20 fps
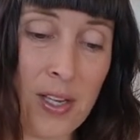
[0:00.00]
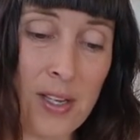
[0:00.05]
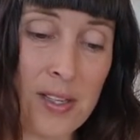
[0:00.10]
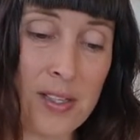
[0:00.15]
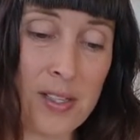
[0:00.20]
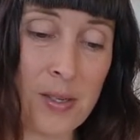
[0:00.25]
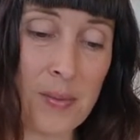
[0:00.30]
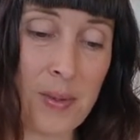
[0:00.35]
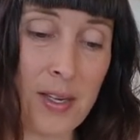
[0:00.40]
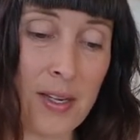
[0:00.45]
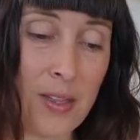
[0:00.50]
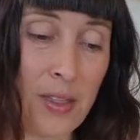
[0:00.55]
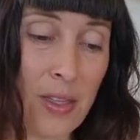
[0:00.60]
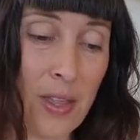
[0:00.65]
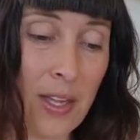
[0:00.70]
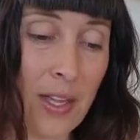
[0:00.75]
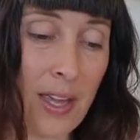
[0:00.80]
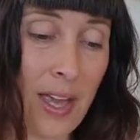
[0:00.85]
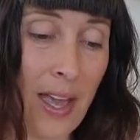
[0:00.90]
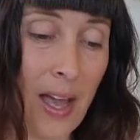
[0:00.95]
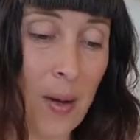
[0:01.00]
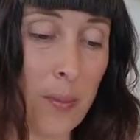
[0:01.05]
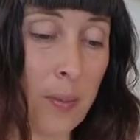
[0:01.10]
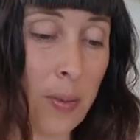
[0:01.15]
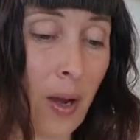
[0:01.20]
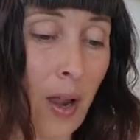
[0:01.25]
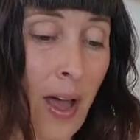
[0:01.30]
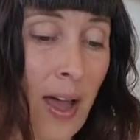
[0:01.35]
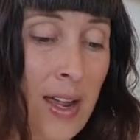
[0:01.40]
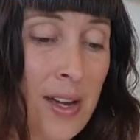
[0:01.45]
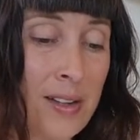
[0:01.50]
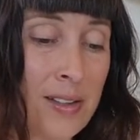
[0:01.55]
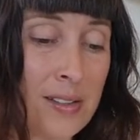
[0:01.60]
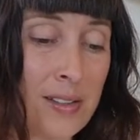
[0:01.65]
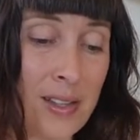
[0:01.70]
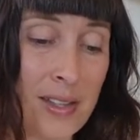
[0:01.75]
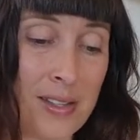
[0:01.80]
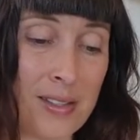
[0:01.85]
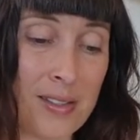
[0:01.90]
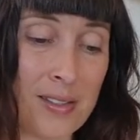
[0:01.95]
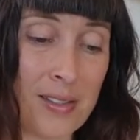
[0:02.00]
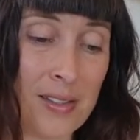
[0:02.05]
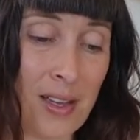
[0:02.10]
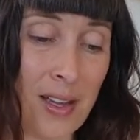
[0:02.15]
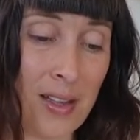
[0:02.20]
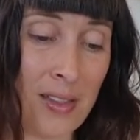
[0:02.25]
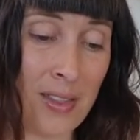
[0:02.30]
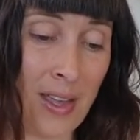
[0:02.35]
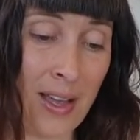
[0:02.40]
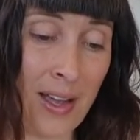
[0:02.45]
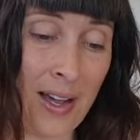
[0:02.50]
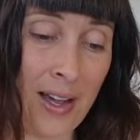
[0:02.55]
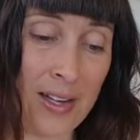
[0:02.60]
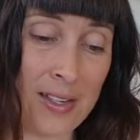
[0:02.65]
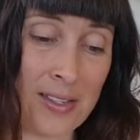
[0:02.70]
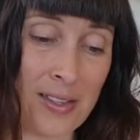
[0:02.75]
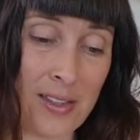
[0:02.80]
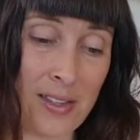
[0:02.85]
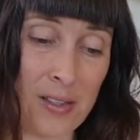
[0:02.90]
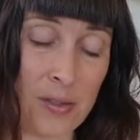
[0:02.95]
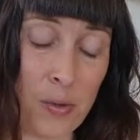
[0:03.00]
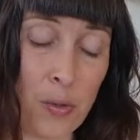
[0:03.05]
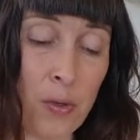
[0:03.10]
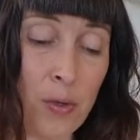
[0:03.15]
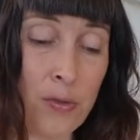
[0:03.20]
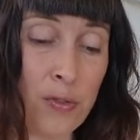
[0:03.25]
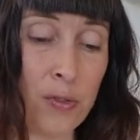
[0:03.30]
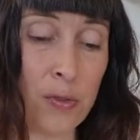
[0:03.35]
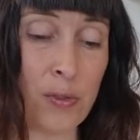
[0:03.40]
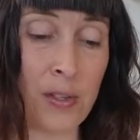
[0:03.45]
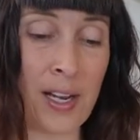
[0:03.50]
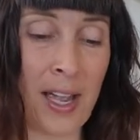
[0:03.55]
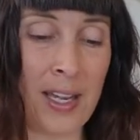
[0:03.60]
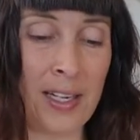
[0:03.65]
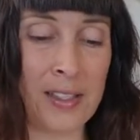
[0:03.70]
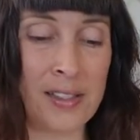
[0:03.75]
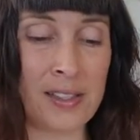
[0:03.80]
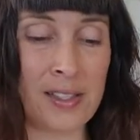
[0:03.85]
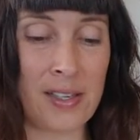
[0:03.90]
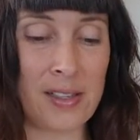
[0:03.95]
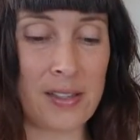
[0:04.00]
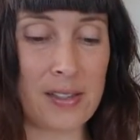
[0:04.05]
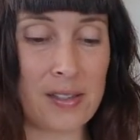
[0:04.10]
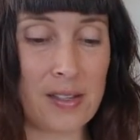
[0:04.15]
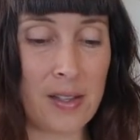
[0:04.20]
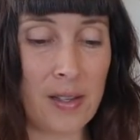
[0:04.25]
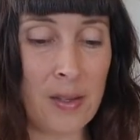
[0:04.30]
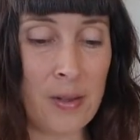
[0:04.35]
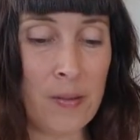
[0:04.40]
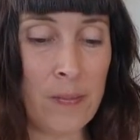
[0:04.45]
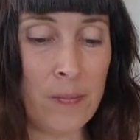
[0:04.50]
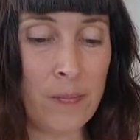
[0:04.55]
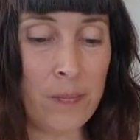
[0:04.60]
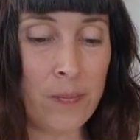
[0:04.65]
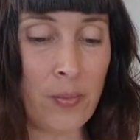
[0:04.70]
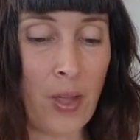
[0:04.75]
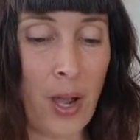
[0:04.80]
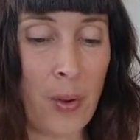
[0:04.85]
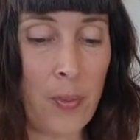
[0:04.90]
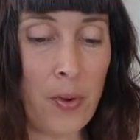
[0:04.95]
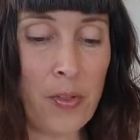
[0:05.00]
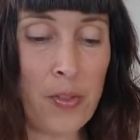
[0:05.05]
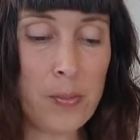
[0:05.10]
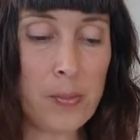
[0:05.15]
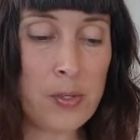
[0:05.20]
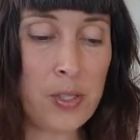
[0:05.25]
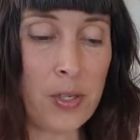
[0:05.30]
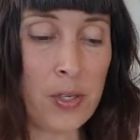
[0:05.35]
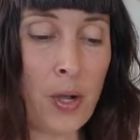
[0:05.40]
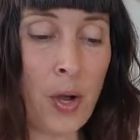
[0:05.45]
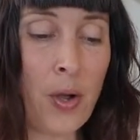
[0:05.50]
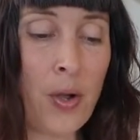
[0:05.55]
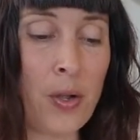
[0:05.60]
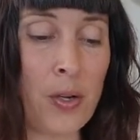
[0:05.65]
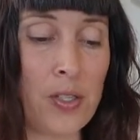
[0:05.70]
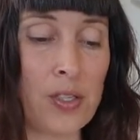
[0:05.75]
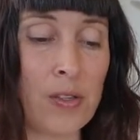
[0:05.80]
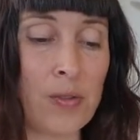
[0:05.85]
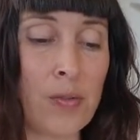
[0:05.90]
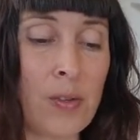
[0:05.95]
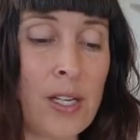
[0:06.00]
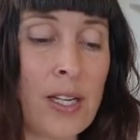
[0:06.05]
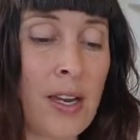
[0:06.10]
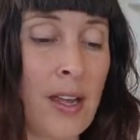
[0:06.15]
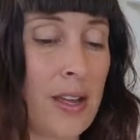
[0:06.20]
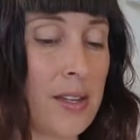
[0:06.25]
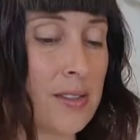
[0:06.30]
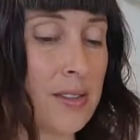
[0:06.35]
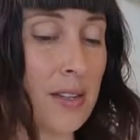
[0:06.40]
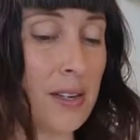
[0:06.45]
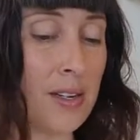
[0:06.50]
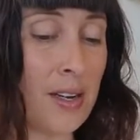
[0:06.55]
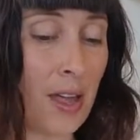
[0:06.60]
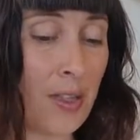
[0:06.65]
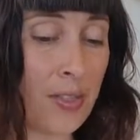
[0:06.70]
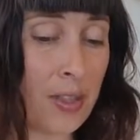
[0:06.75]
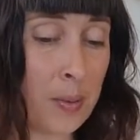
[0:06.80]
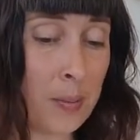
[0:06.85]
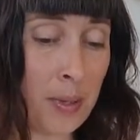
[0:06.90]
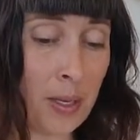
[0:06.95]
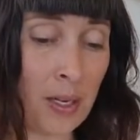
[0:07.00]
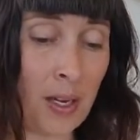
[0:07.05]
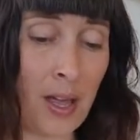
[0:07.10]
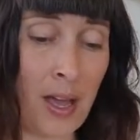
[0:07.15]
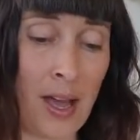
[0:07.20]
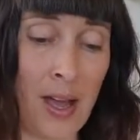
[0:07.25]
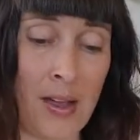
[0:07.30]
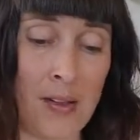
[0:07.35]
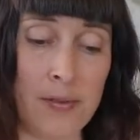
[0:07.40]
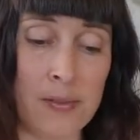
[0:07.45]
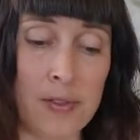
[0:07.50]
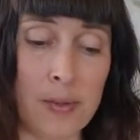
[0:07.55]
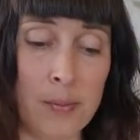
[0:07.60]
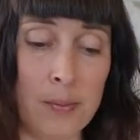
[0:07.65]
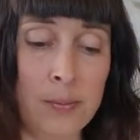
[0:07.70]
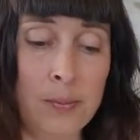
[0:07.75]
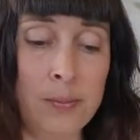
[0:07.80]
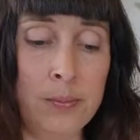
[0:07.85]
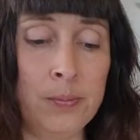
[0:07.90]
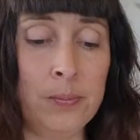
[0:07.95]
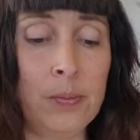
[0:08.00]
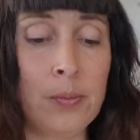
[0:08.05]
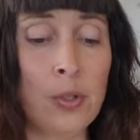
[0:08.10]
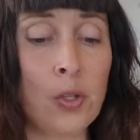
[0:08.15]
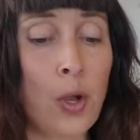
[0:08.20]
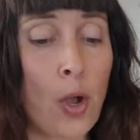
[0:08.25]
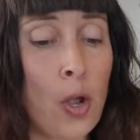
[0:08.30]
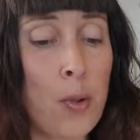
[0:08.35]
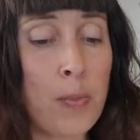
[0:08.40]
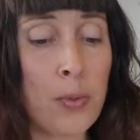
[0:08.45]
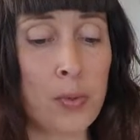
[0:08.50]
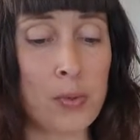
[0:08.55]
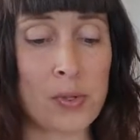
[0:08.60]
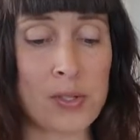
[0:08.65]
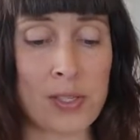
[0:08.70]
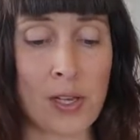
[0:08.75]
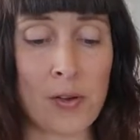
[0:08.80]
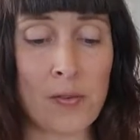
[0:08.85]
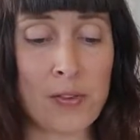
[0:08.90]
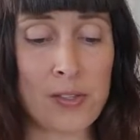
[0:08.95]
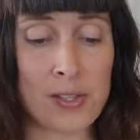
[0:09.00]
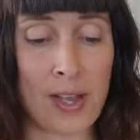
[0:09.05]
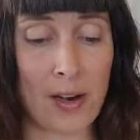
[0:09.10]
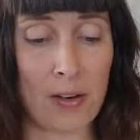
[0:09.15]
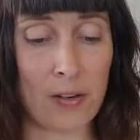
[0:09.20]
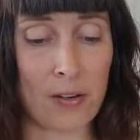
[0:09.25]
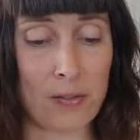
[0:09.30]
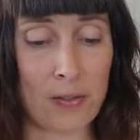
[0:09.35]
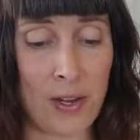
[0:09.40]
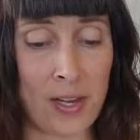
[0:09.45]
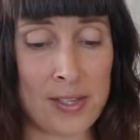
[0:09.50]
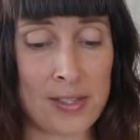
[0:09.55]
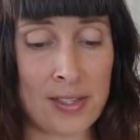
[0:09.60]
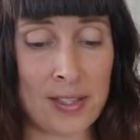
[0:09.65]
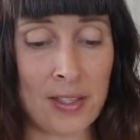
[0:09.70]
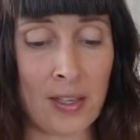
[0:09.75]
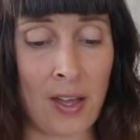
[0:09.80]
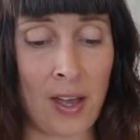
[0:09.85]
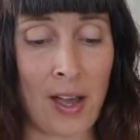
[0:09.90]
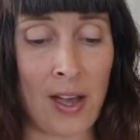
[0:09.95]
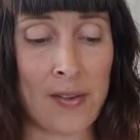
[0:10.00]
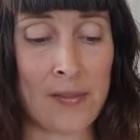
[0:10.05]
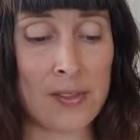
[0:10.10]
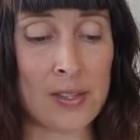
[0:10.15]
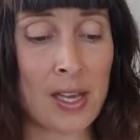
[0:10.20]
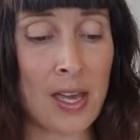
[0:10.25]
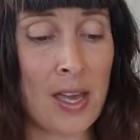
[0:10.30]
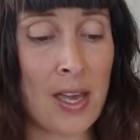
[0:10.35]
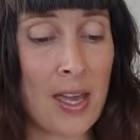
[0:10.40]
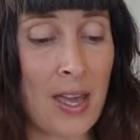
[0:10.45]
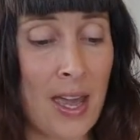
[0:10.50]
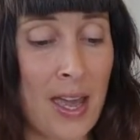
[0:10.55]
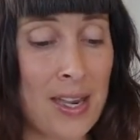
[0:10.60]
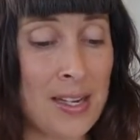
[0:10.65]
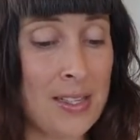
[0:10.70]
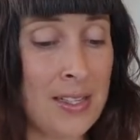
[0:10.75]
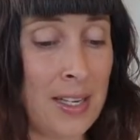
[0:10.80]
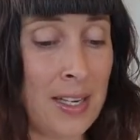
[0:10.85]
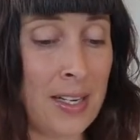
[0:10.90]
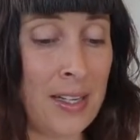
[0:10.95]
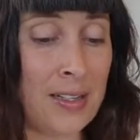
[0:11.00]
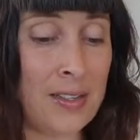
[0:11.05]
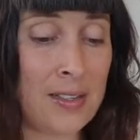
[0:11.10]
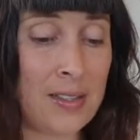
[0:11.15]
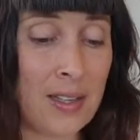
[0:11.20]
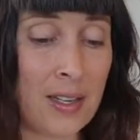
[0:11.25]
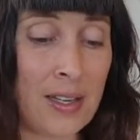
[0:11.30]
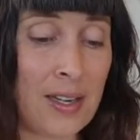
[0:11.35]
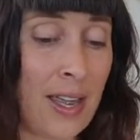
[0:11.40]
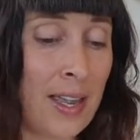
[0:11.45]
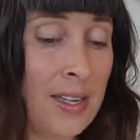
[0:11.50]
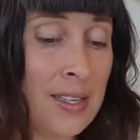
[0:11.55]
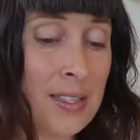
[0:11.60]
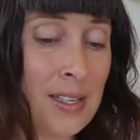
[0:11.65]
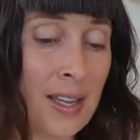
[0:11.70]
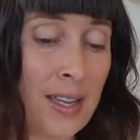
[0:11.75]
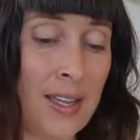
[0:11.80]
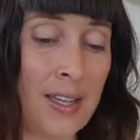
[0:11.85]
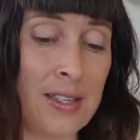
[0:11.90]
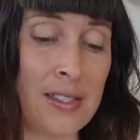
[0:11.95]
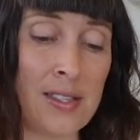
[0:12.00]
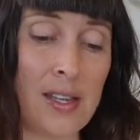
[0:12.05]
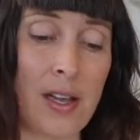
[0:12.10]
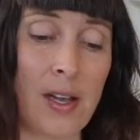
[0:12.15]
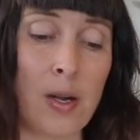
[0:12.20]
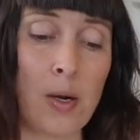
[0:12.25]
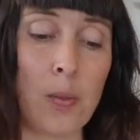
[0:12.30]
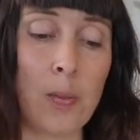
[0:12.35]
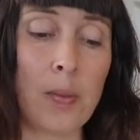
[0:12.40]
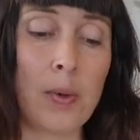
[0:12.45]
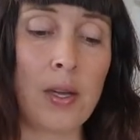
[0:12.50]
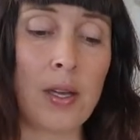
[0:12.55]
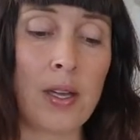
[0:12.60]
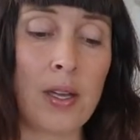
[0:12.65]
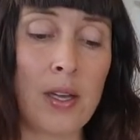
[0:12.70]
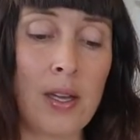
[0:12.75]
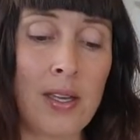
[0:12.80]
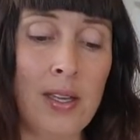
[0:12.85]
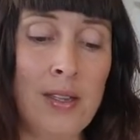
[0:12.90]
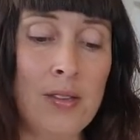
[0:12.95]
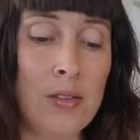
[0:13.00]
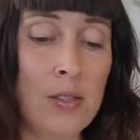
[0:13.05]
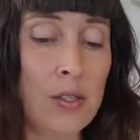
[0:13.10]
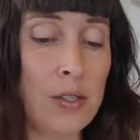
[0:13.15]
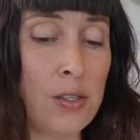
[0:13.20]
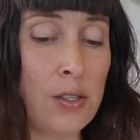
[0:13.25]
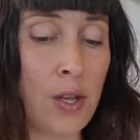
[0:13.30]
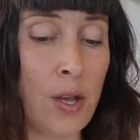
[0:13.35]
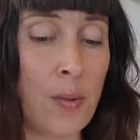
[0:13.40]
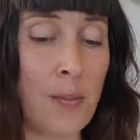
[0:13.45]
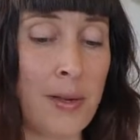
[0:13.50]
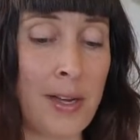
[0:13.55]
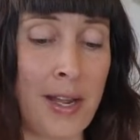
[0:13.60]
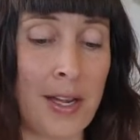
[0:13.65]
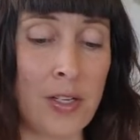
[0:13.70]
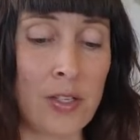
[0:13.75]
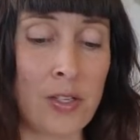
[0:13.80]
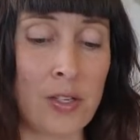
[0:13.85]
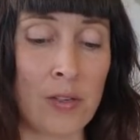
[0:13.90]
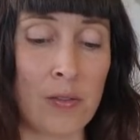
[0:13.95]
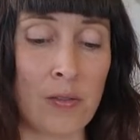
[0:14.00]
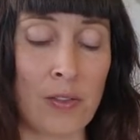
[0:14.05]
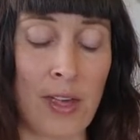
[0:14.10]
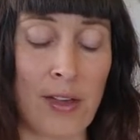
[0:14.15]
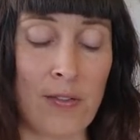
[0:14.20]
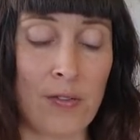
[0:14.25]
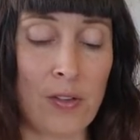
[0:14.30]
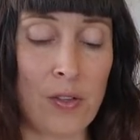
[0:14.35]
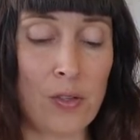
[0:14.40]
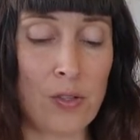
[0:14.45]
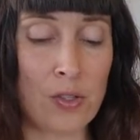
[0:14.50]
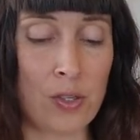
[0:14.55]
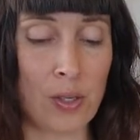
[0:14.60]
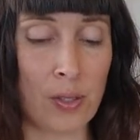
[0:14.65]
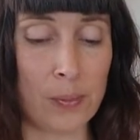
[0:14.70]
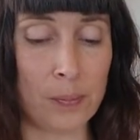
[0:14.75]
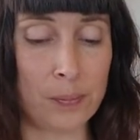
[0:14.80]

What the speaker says: to me to think how blind they are to these awful realities. I want them to know, to realize that nothing but lives, noble, self-sacrificing lives and deeds can enter here to help in the determination of their future.